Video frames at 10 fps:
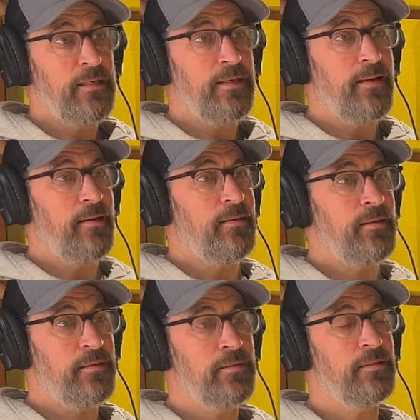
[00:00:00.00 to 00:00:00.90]

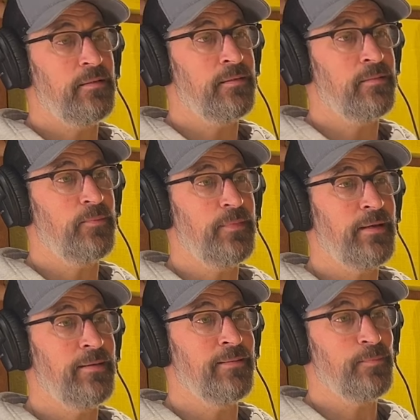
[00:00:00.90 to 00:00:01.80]
Yeah. And
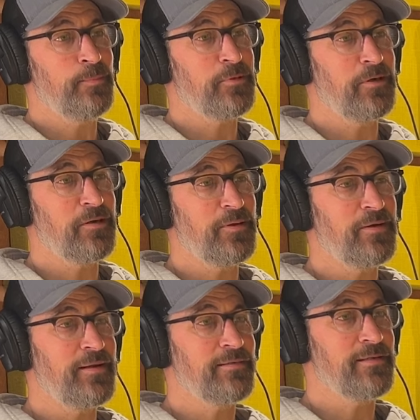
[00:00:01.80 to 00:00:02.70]
man, talk about
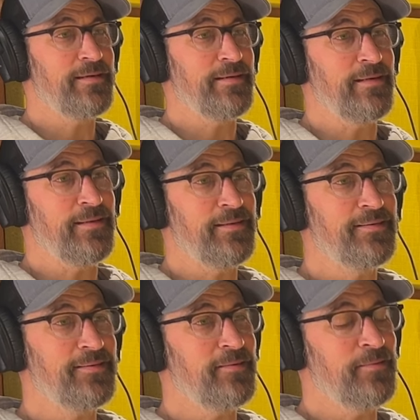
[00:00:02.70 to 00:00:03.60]
anxiety.
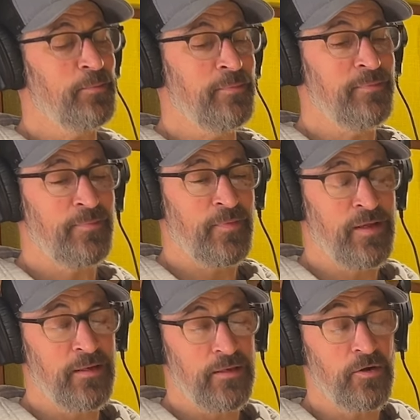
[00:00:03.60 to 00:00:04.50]
Um,
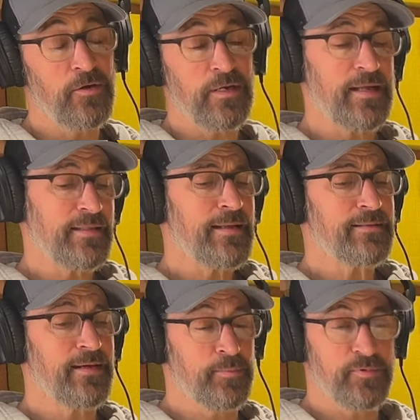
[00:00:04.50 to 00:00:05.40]
you know, at that
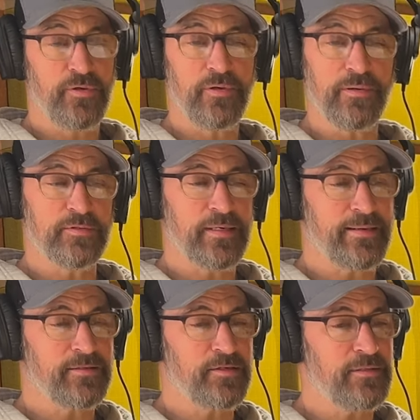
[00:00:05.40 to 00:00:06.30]
time too, it was
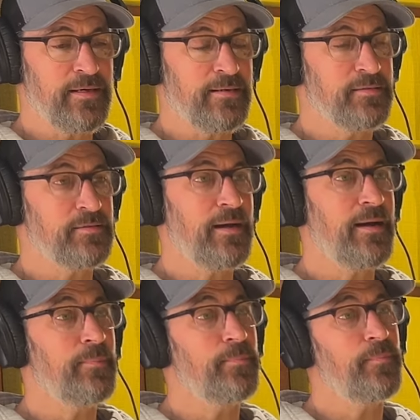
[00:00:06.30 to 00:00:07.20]
like just
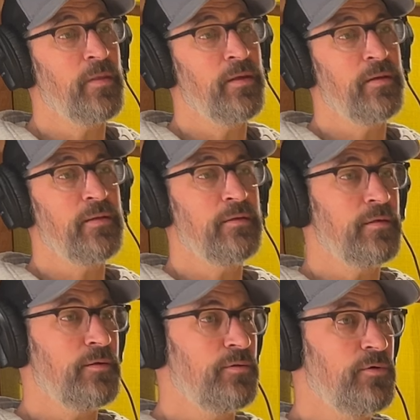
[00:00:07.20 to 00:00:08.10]
nonstop
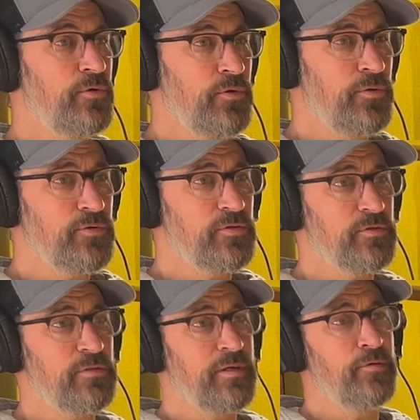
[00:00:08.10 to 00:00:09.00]

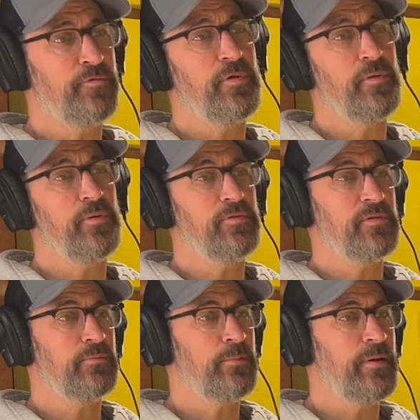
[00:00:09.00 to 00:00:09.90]
news interviews
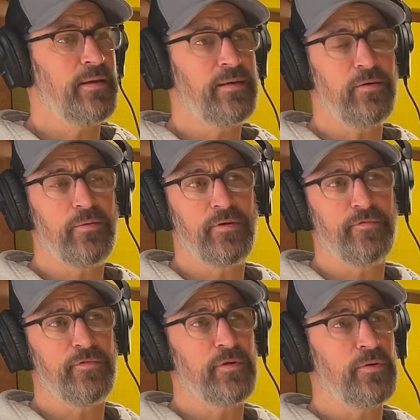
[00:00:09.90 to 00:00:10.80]
and radio
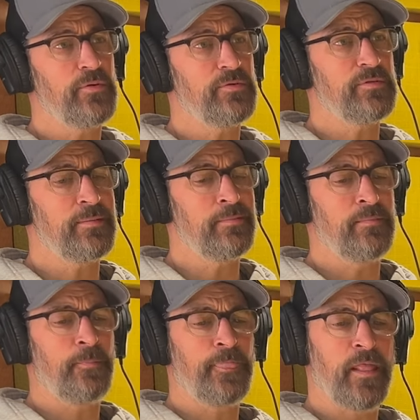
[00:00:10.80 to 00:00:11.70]
interviews
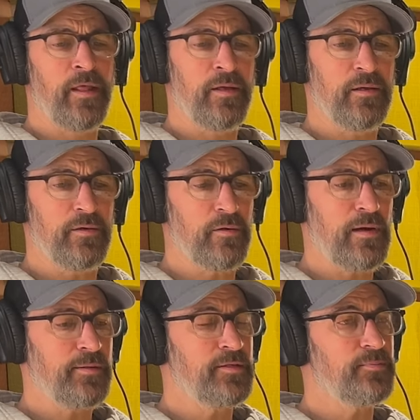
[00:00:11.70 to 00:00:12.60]
and you know
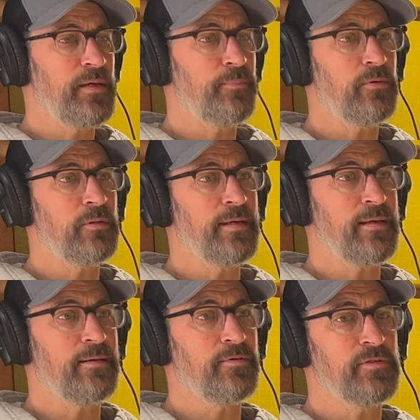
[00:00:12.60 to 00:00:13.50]
all these people like
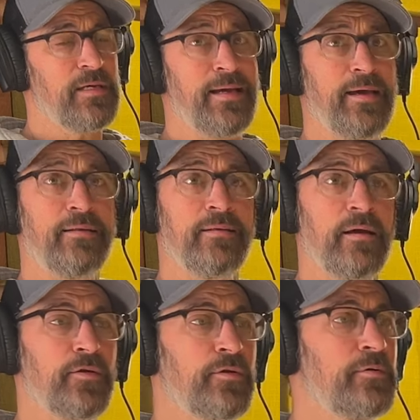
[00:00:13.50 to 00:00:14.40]
it was i had
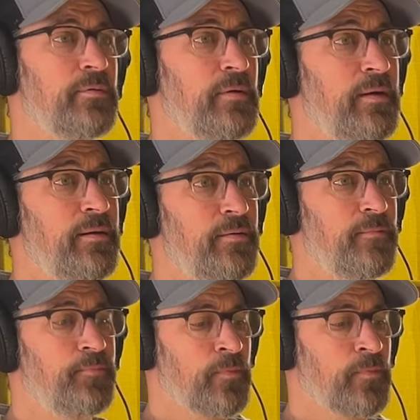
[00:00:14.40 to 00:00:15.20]
another uh